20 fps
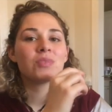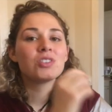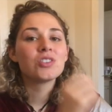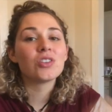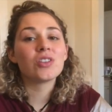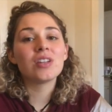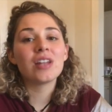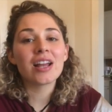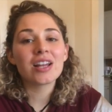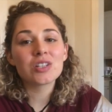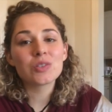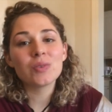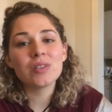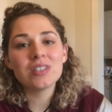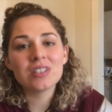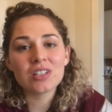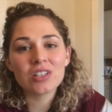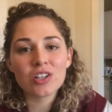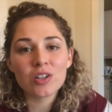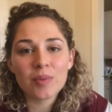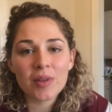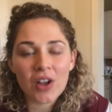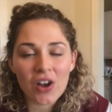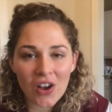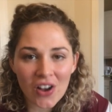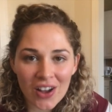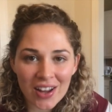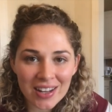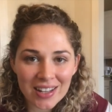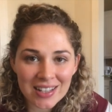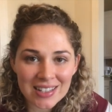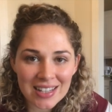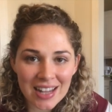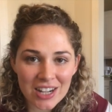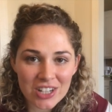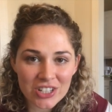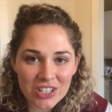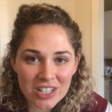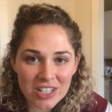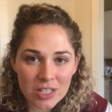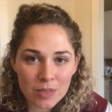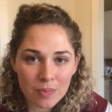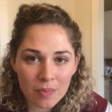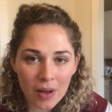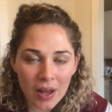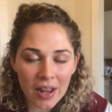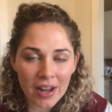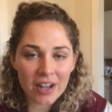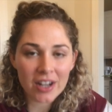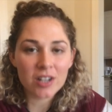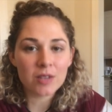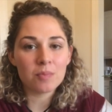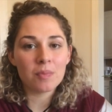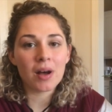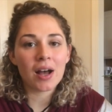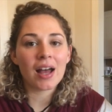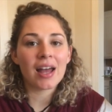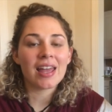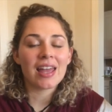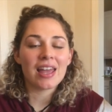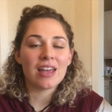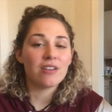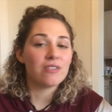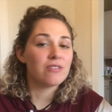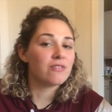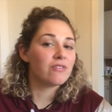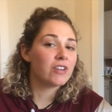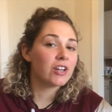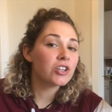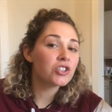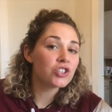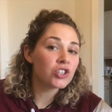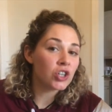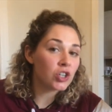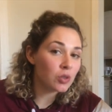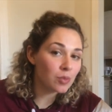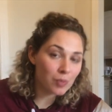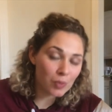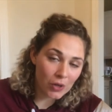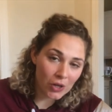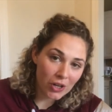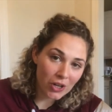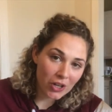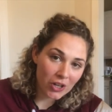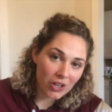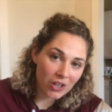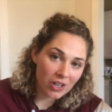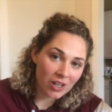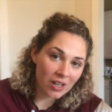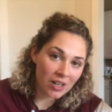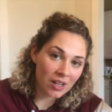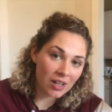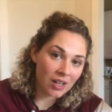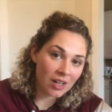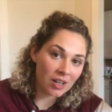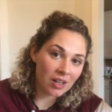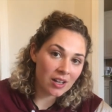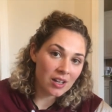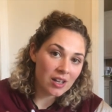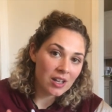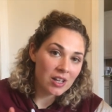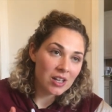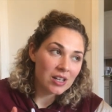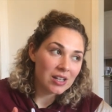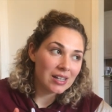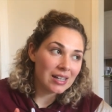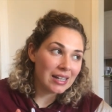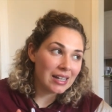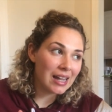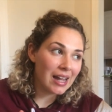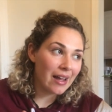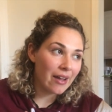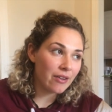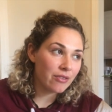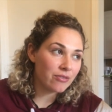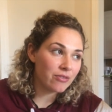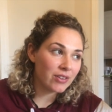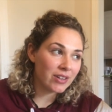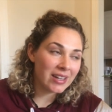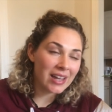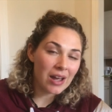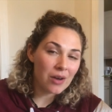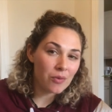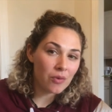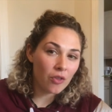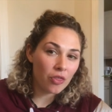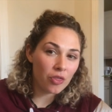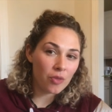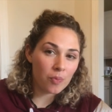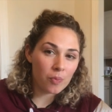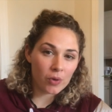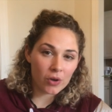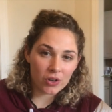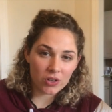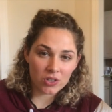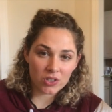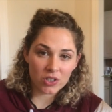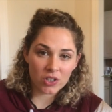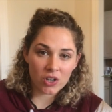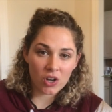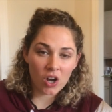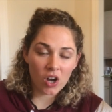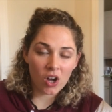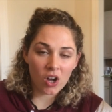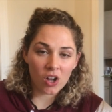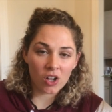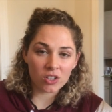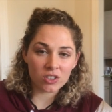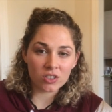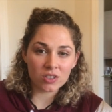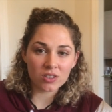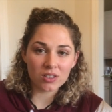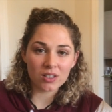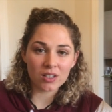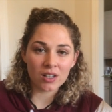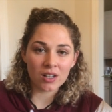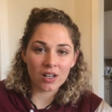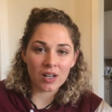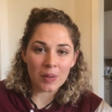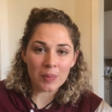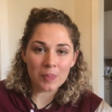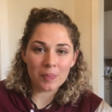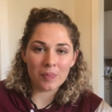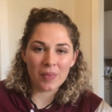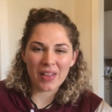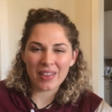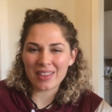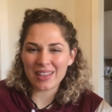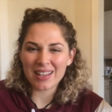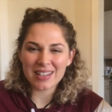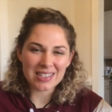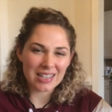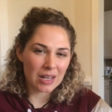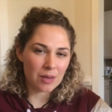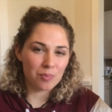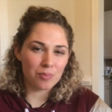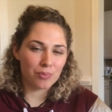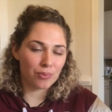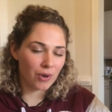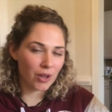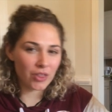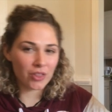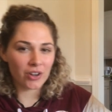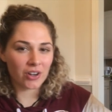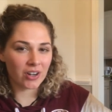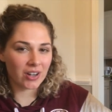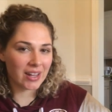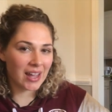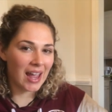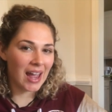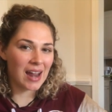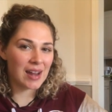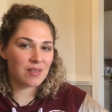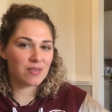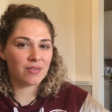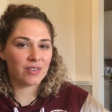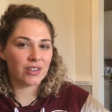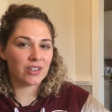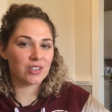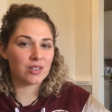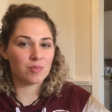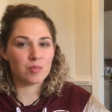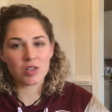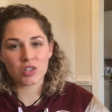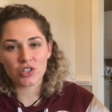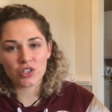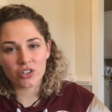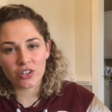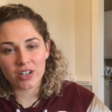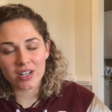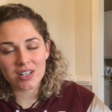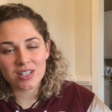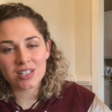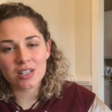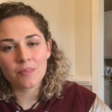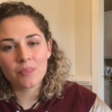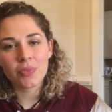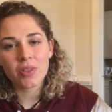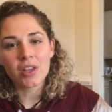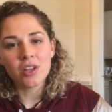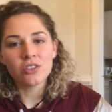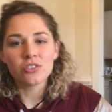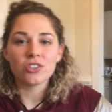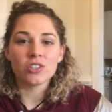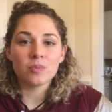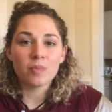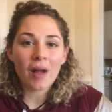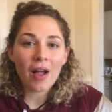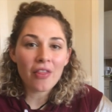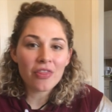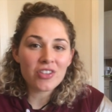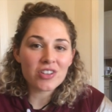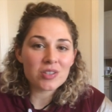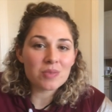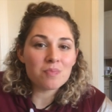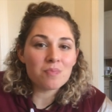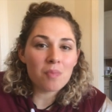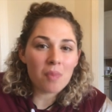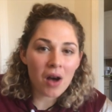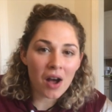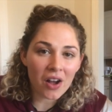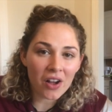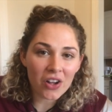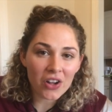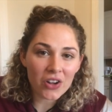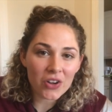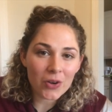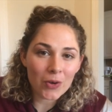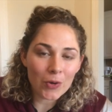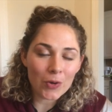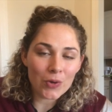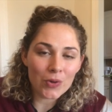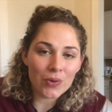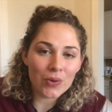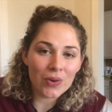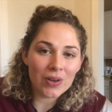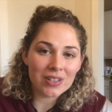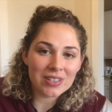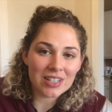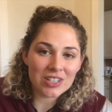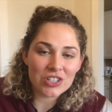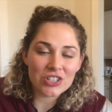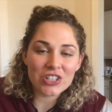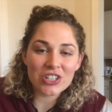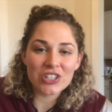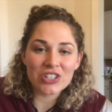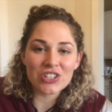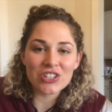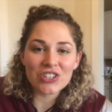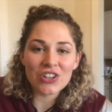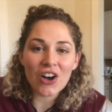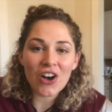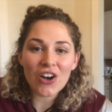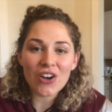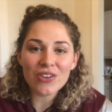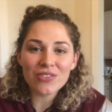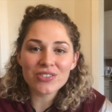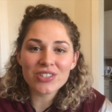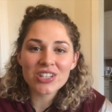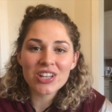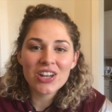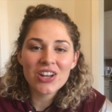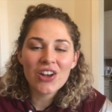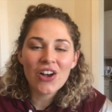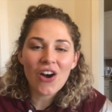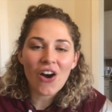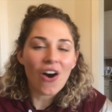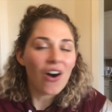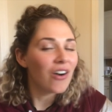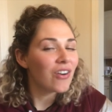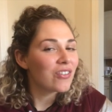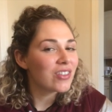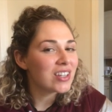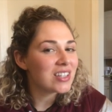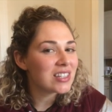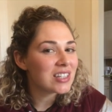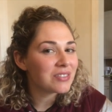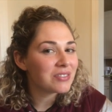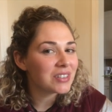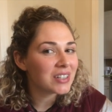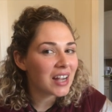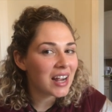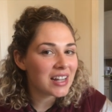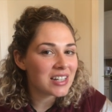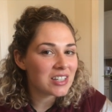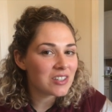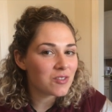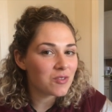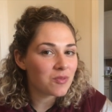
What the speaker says: So the next one is a little bit odd. It's actually inspired by a fictional book. I forget what the books are called. I think it's like Brother Cadfael's Mysteries. So it's about this monk who essentially solves all of these different kinds of